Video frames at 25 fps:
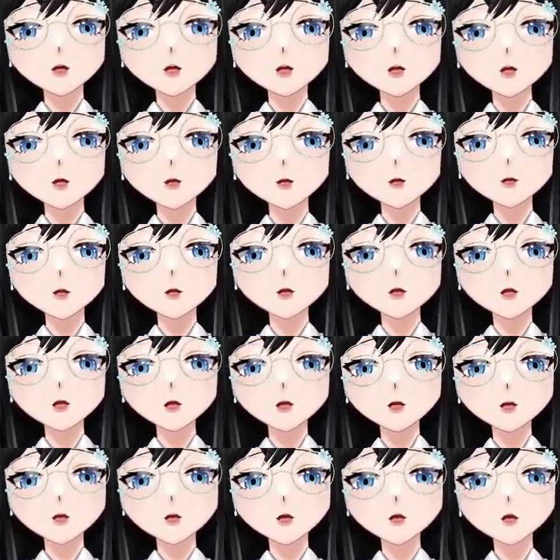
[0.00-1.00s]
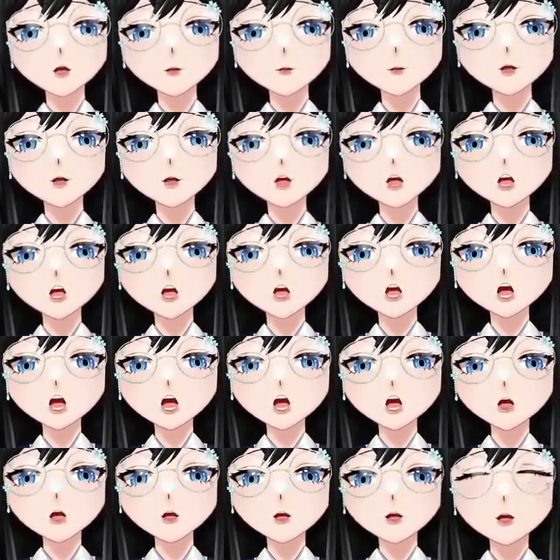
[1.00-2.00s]
nucleosomes
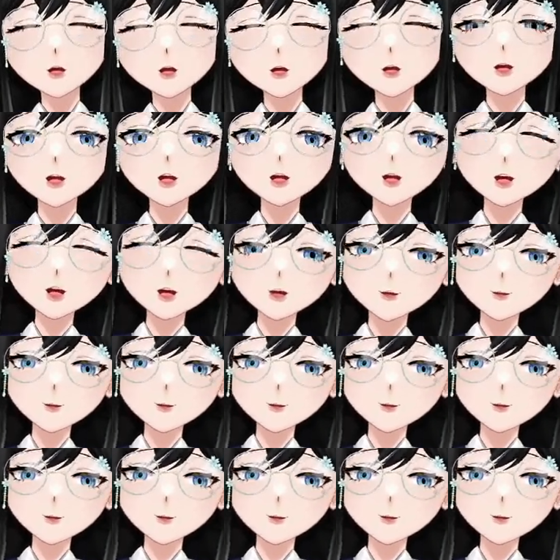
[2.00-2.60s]
along the DNA.